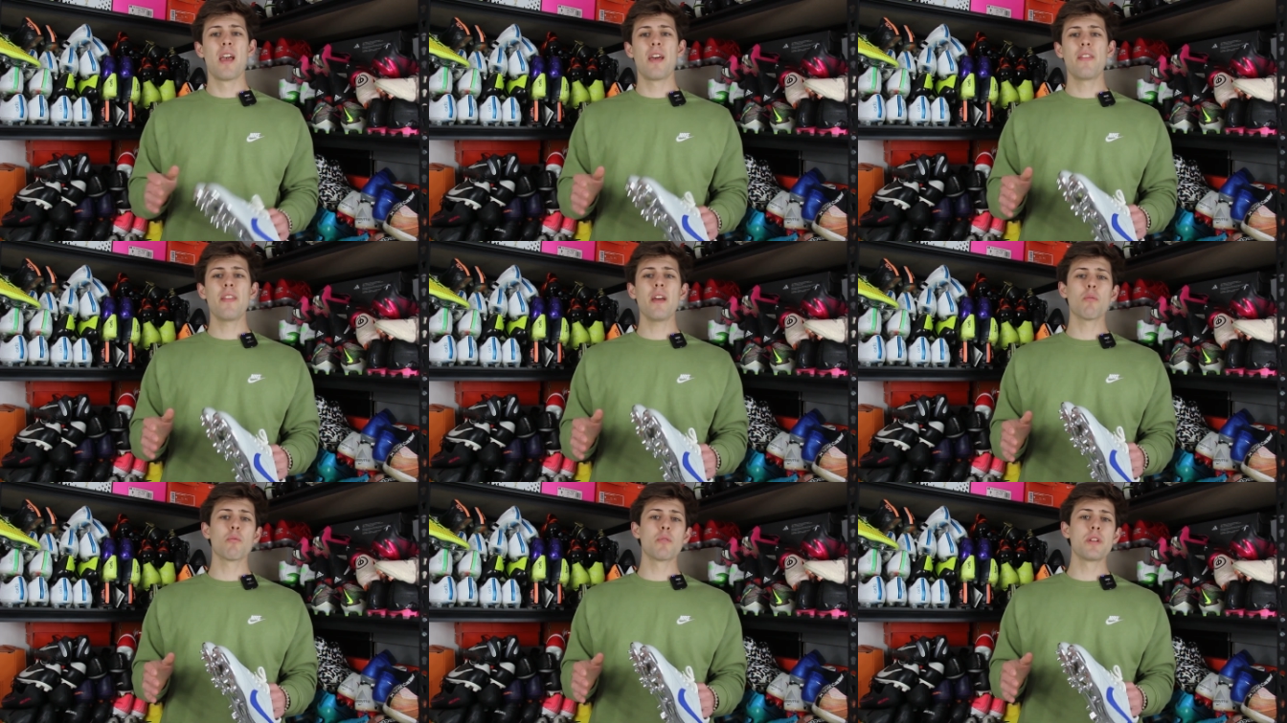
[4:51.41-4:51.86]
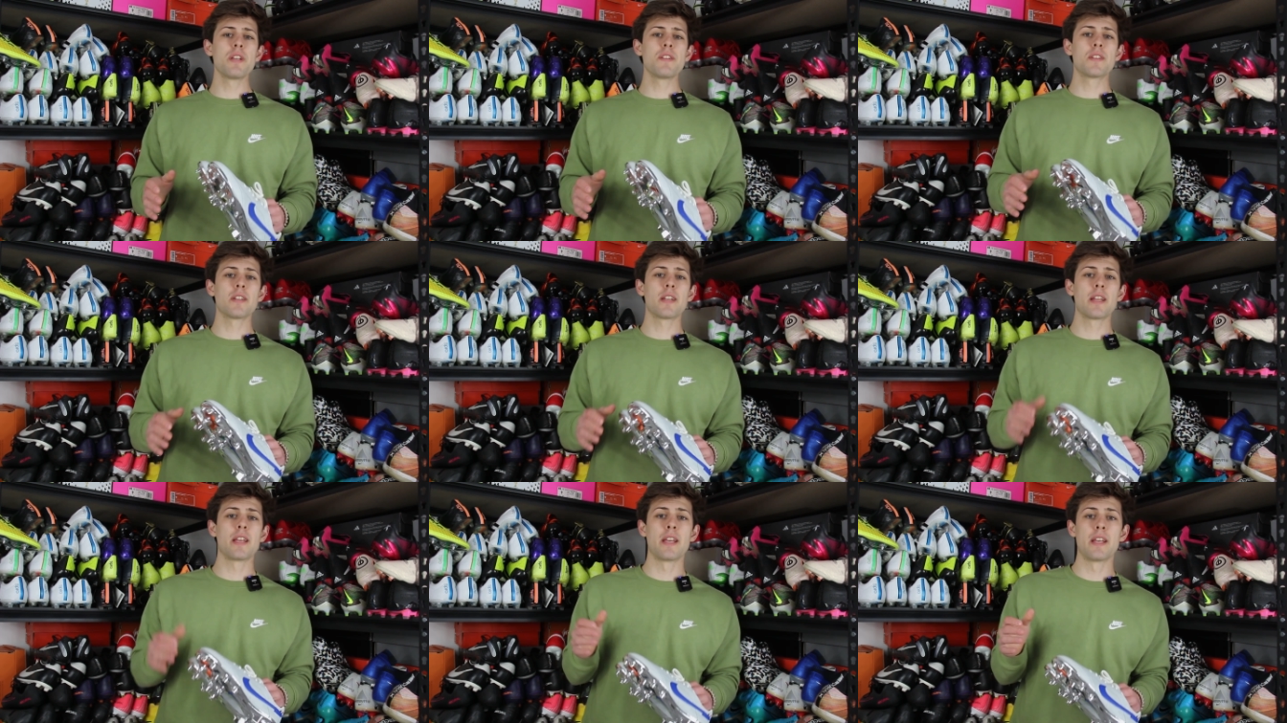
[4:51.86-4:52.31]
And that
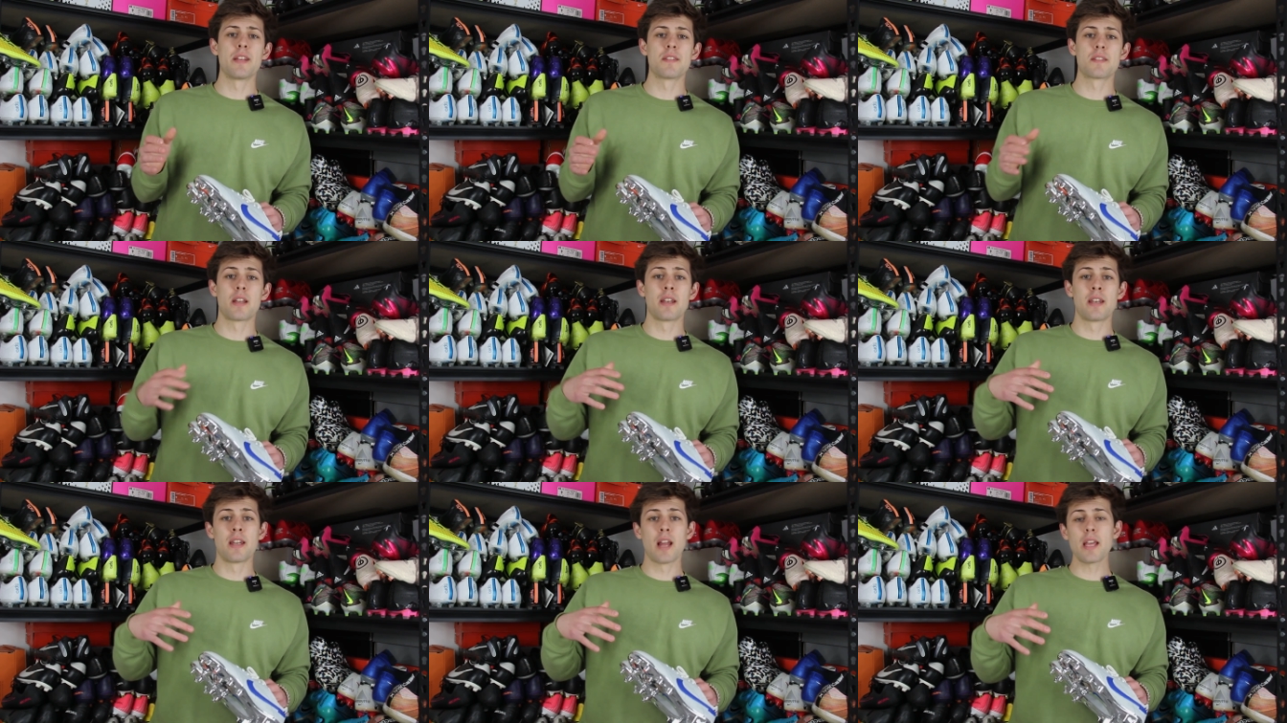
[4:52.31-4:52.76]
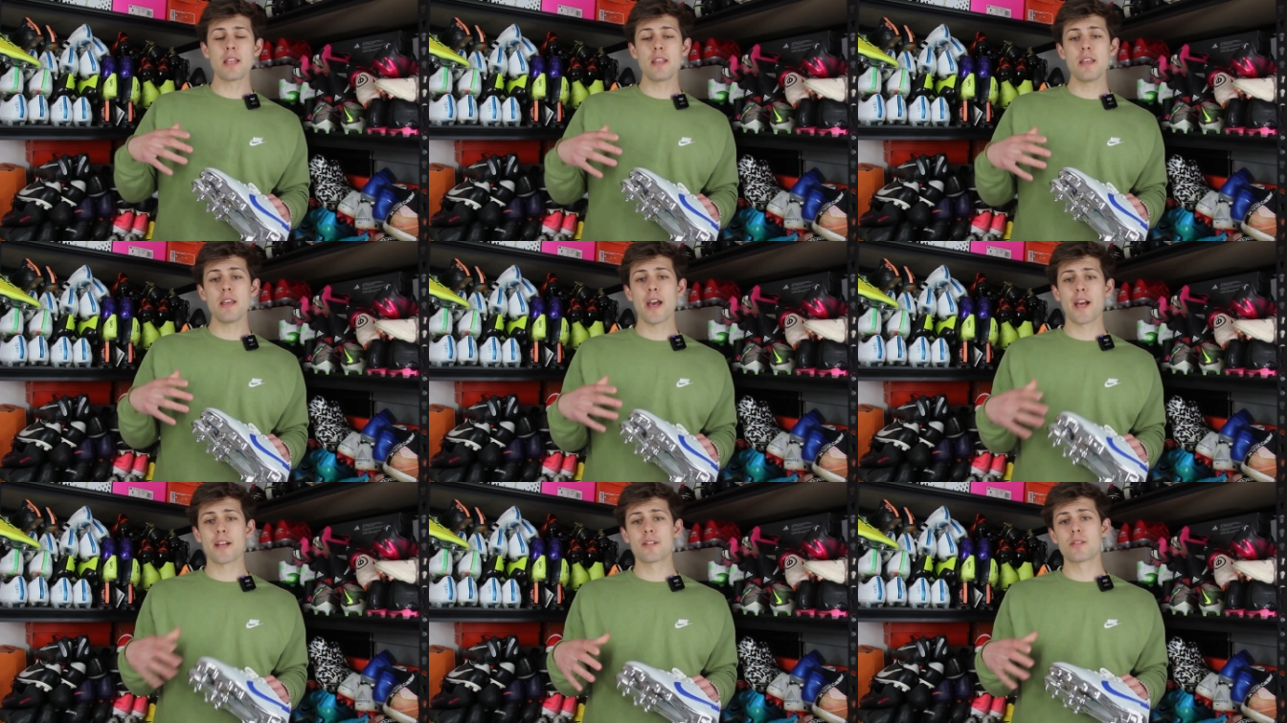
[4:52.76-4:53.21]
reason is
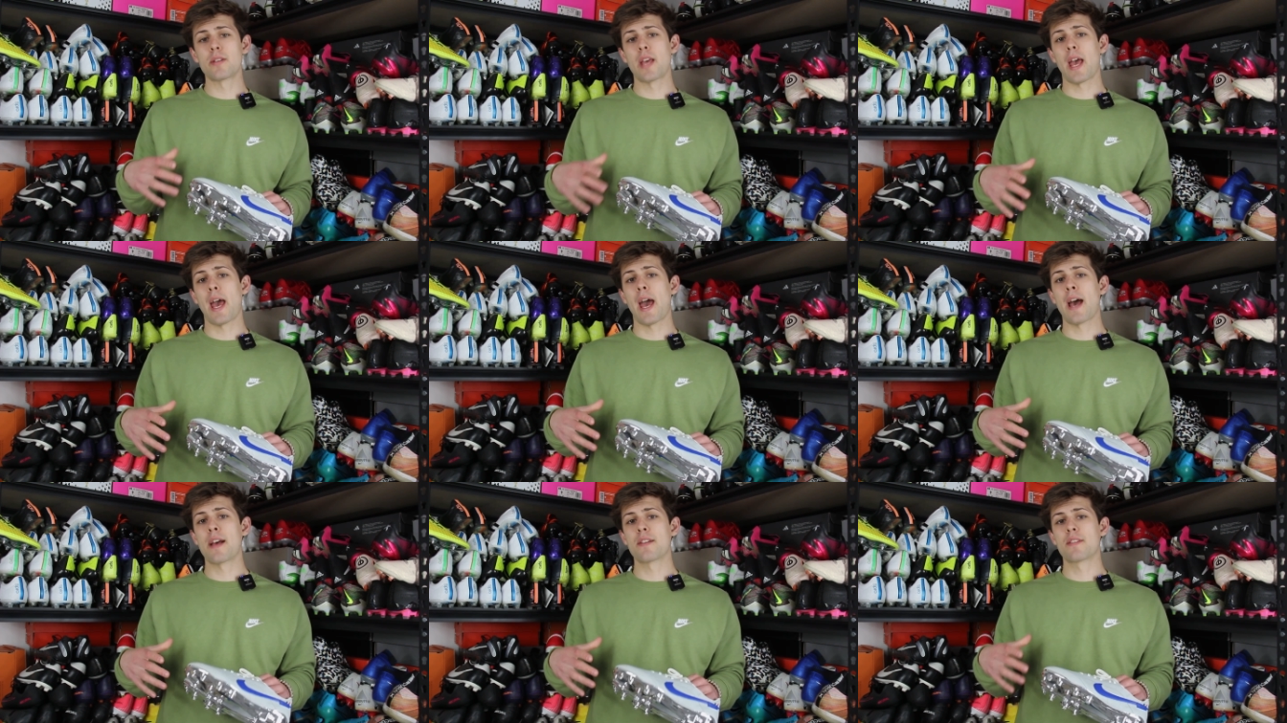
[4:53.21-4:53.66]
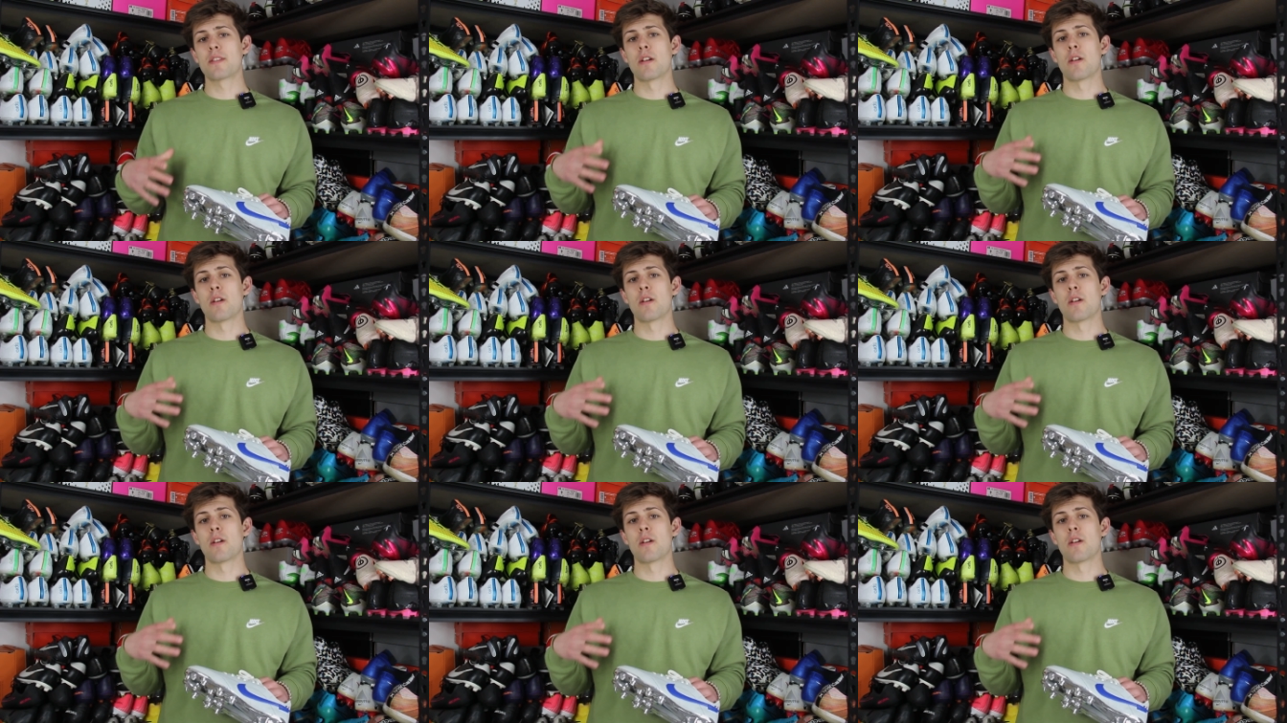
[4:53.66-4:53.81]
Nike actually has